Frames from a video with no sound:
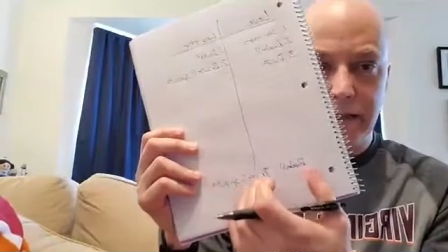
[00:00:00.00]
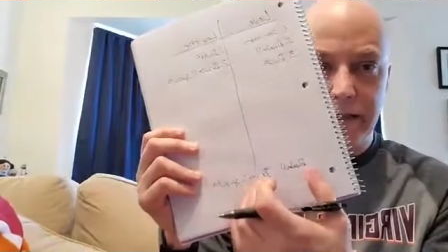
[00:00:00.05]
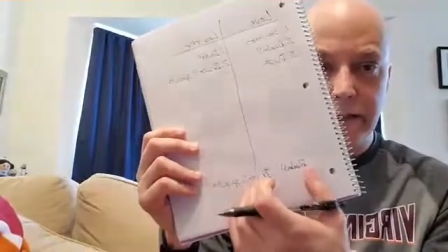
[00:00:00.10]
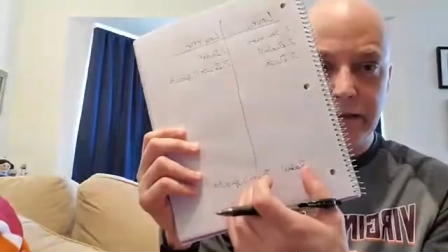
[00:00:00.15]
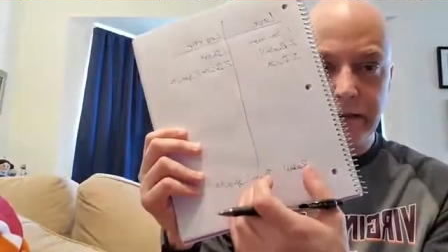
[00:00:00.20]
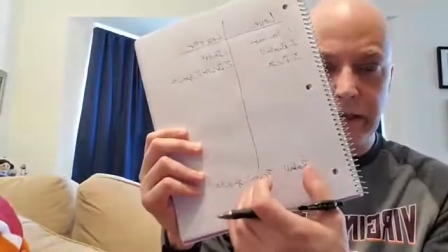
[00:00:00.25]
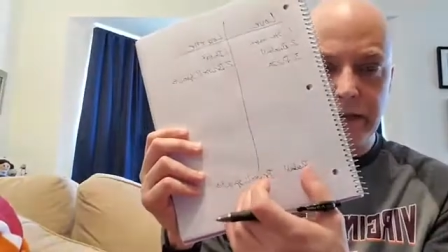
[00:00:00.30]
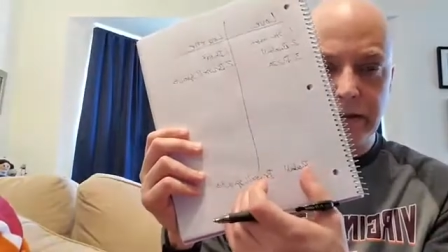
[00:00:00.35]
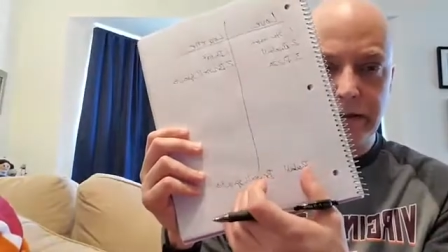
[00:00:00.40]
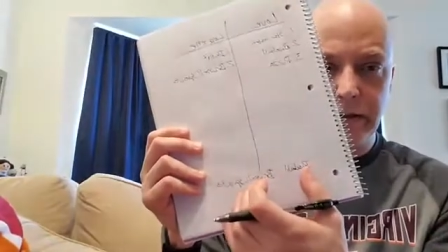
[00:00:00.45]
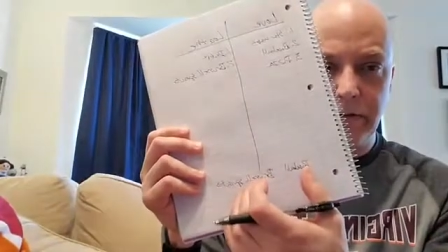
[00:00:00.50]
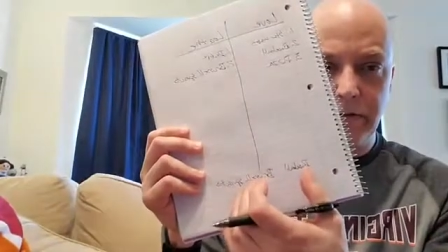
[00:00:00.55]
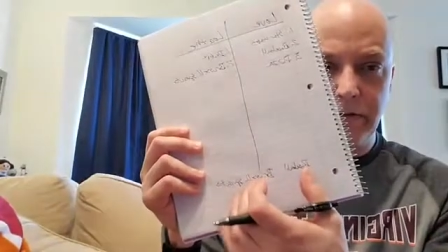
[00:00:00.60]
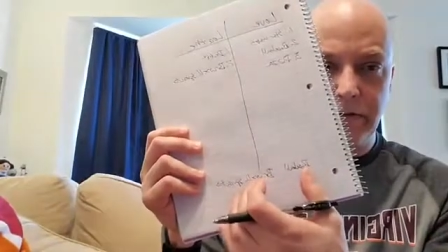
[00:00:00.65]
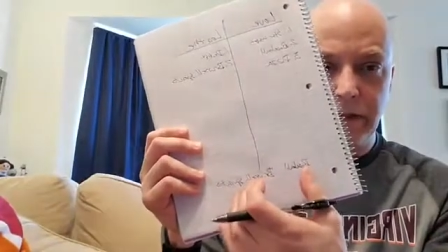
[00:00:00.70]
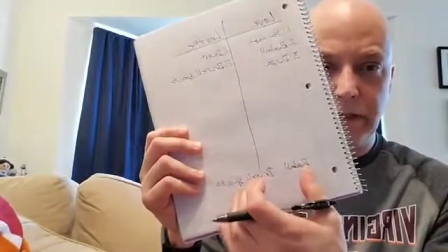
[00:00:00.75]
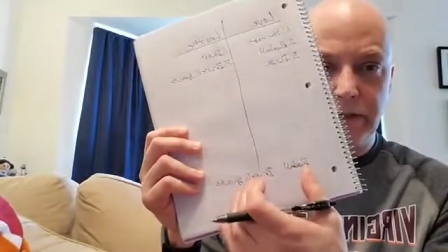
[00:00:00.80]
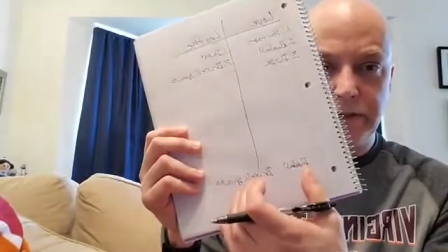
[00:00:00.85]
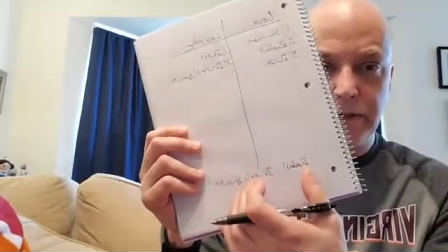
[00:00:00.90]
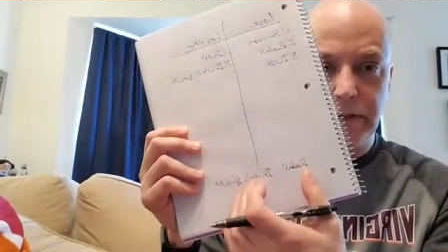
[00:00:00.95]
you take two
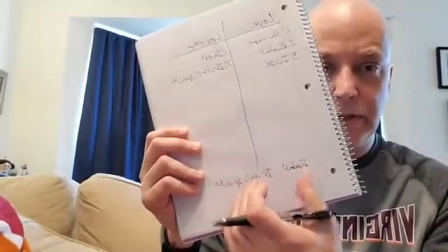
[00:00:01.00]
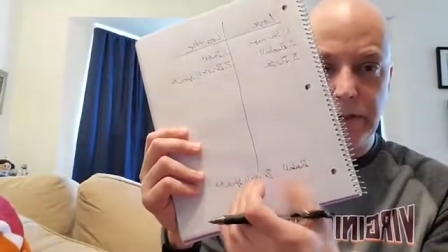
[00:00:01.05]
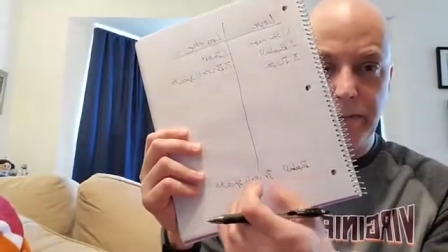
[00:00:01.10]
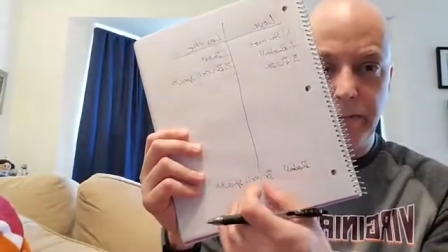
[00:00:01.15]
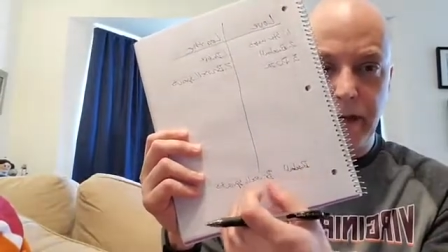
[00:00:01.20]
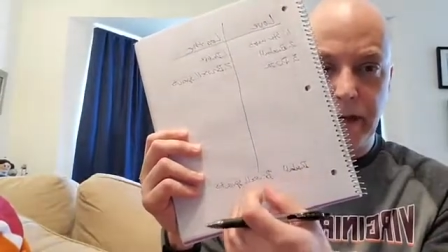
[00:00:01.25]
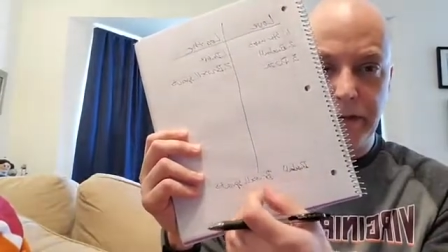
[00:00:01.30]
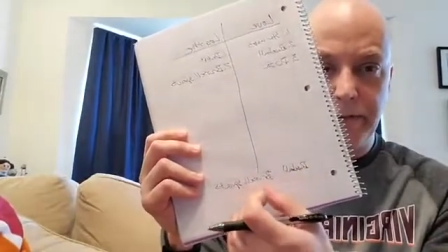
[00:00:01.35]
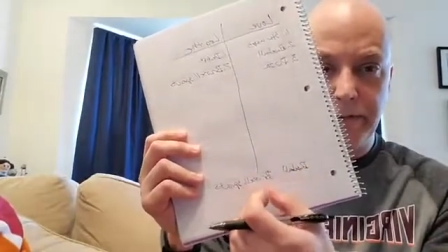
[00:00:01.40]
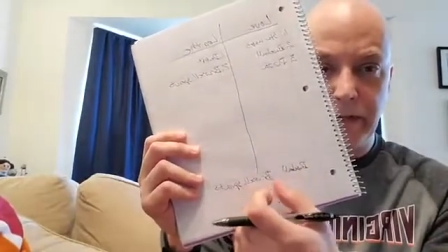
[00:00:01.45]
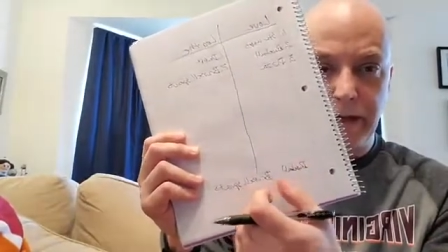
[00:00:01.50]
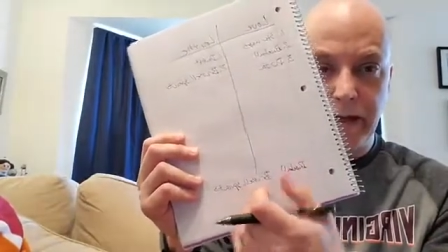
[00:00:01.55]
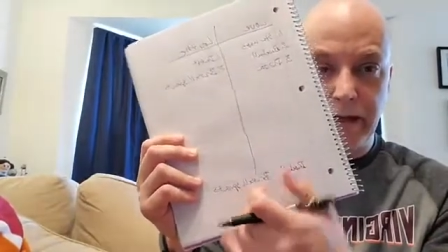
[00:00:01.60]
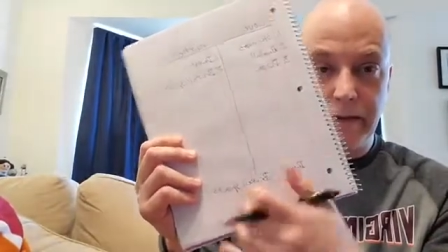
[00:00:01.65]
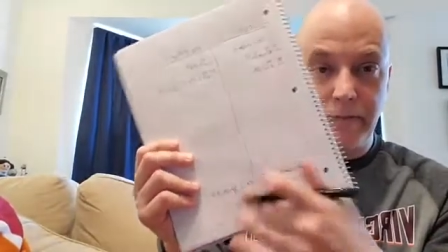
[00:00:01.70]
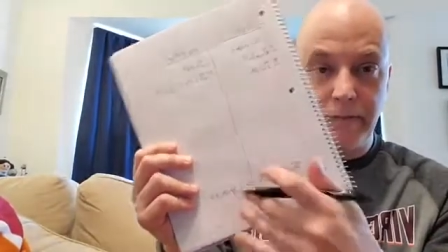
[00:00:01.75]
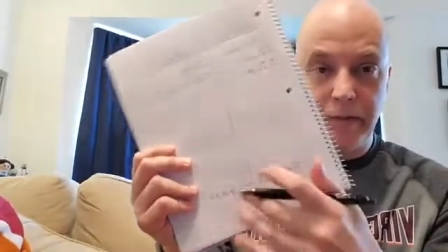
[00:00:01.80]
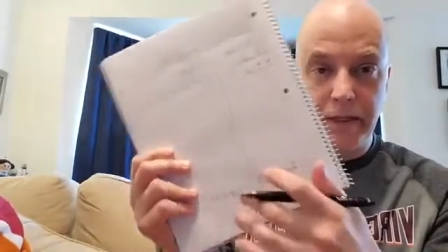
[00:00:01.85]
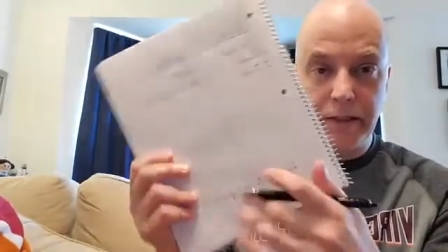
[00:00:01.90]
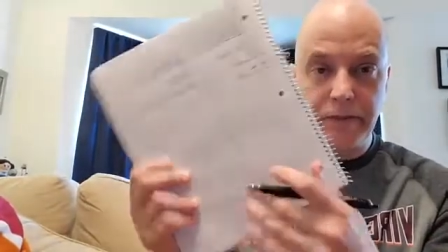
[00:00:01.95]
things and combine them together,
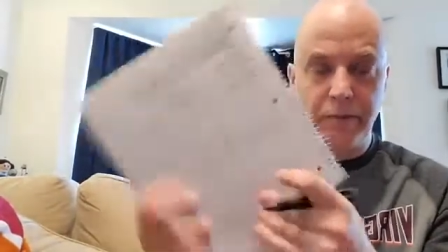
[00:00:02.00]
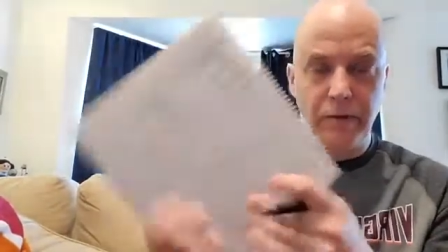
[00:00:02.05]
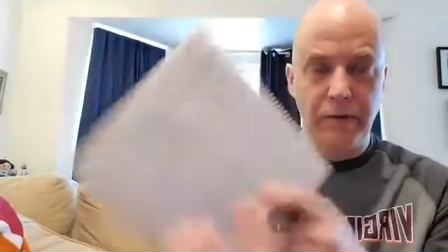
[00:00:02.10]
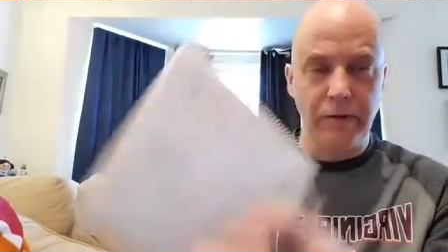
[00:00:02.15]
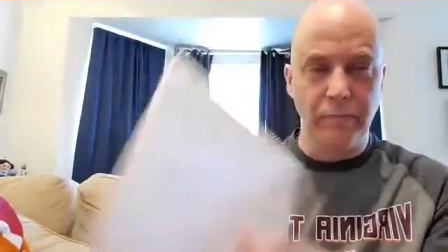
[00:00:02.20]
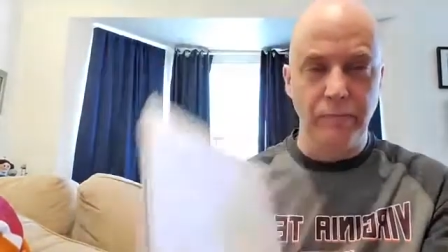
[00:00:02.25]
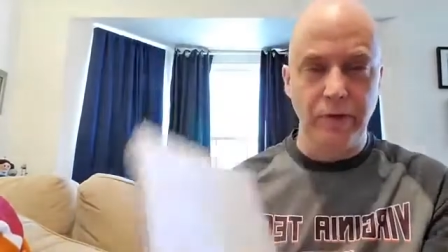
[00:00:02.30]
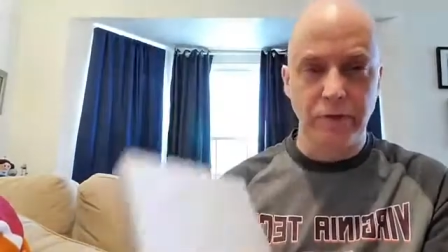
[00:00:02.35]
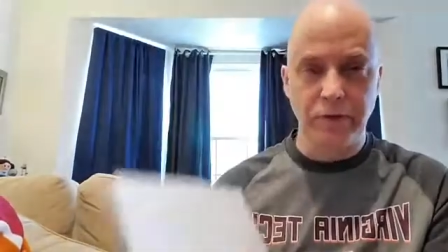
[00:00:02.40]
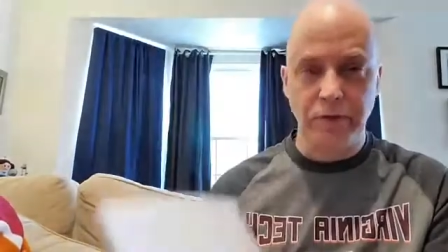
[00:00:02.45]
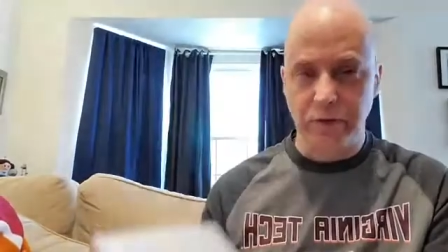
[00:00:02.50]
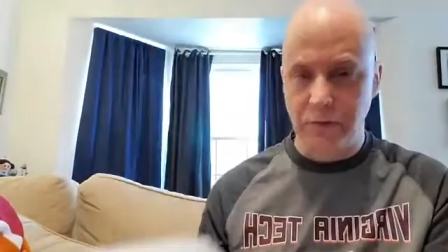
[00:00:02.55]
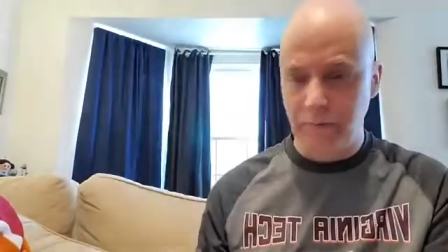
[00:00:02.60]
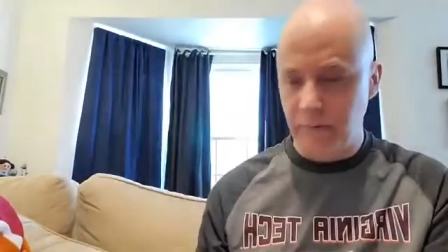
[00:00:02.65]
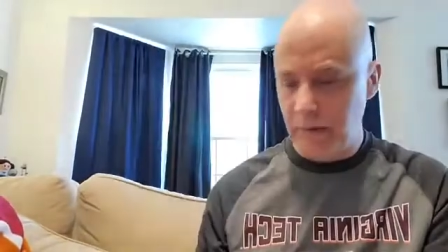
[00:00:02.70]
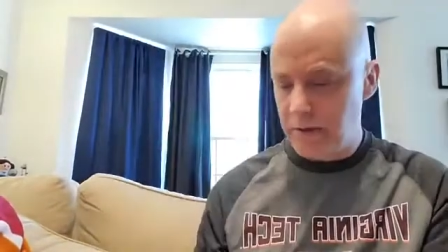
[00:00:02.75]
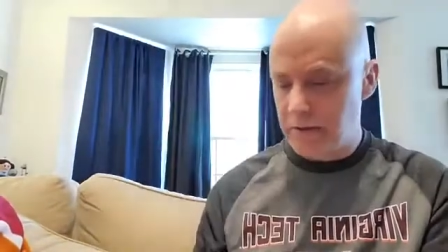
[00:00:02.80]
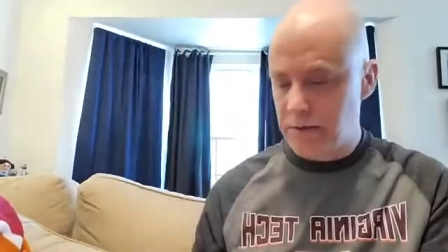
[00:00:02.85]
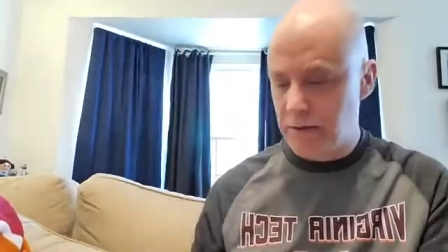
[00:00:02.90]
baseball and Brussels sprouts.